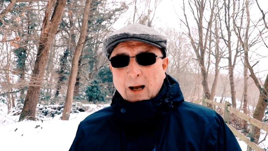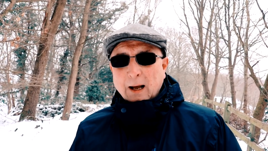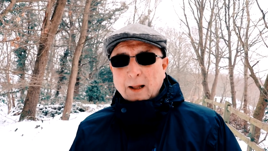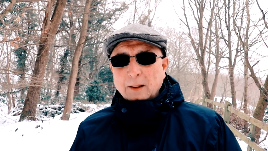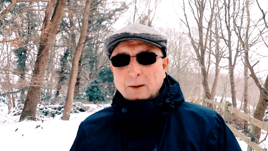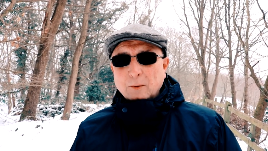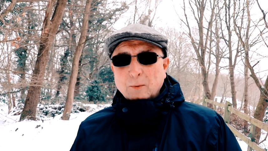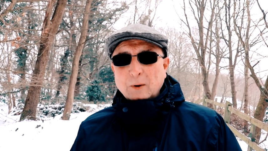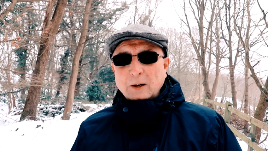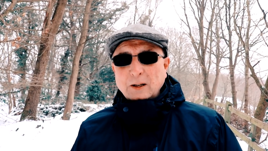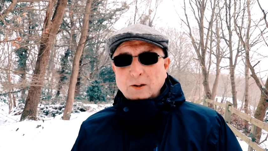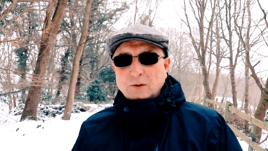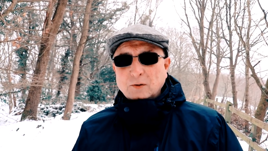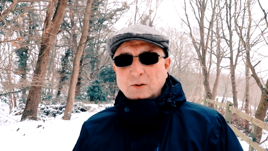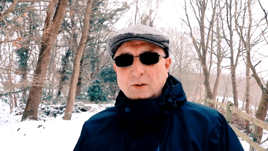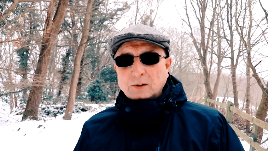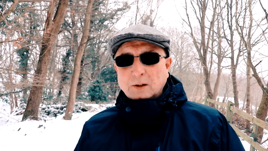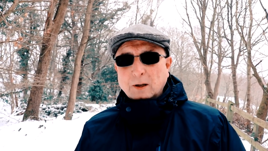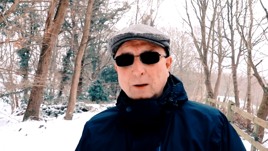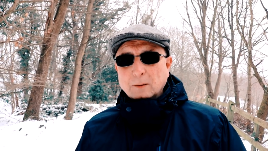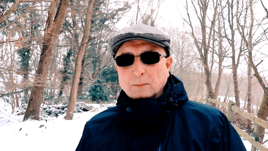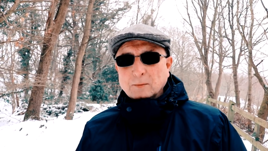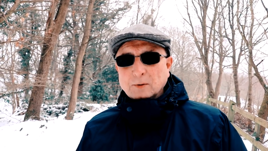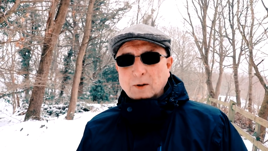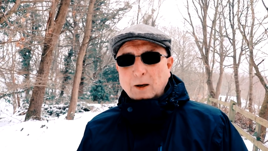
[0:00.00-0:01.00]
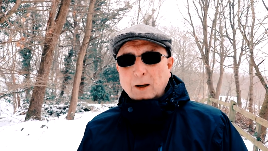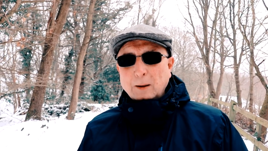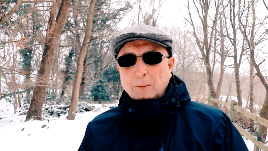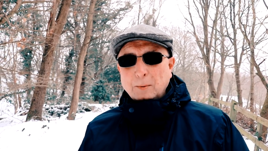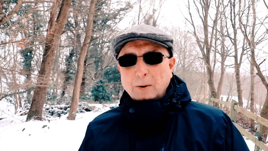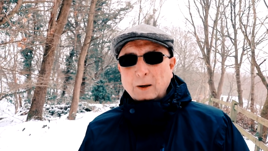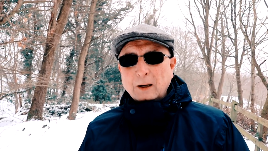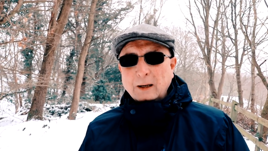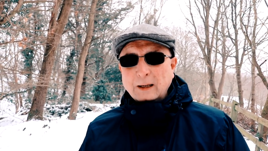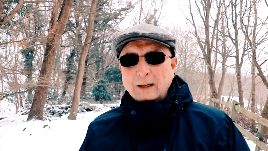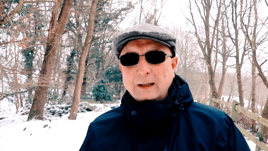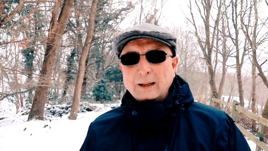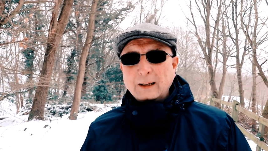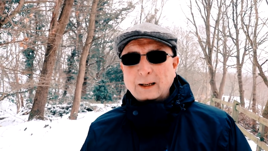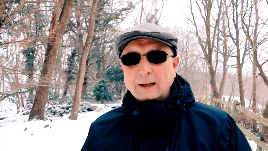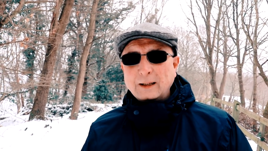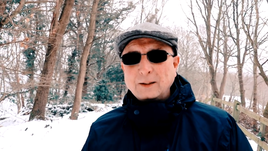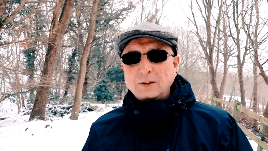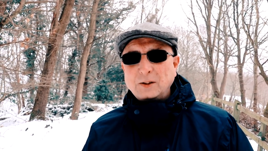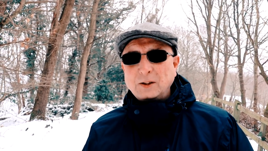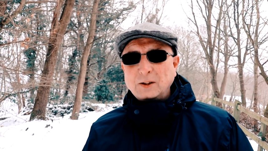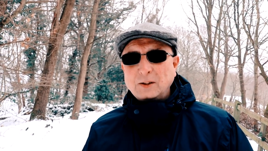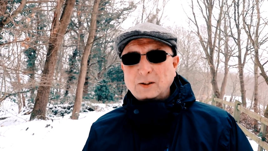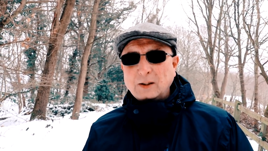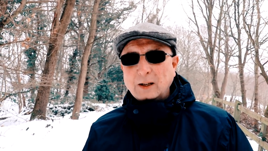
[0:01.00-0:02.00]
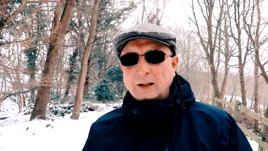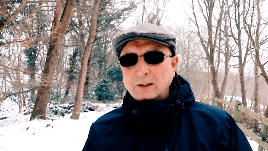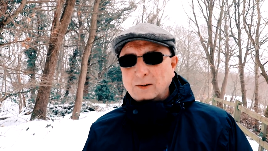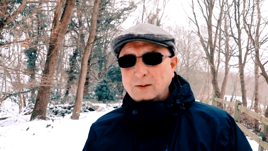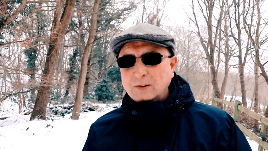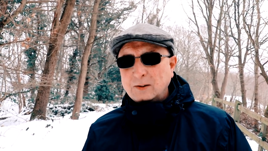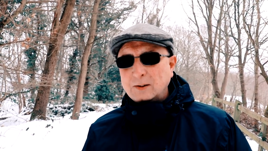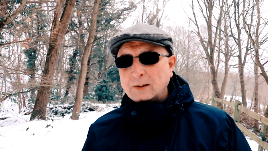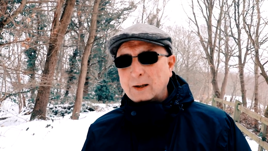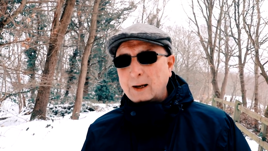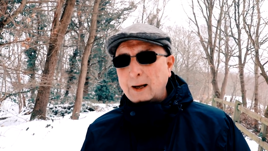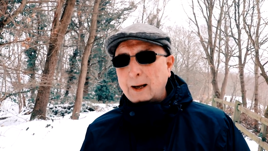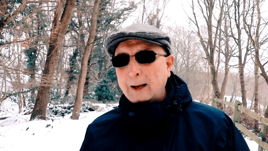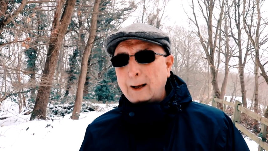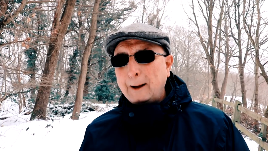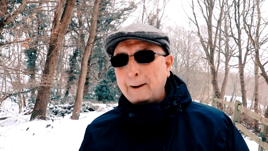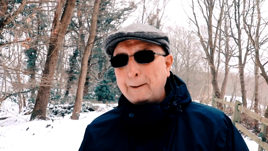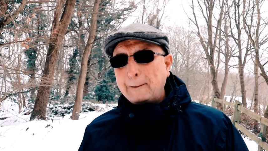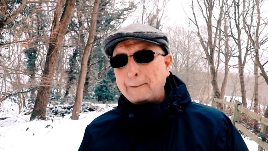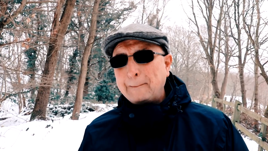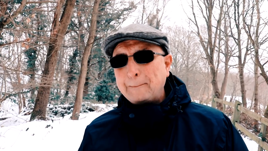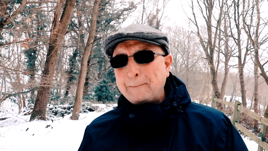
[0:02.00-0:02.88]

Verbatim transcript: and the waitress comes up and she says, uh,